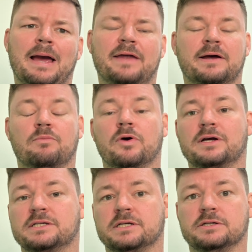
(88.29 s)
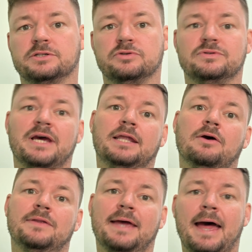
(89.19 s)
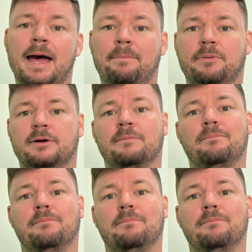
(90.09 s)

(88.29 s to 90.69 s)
How that works is you download the app,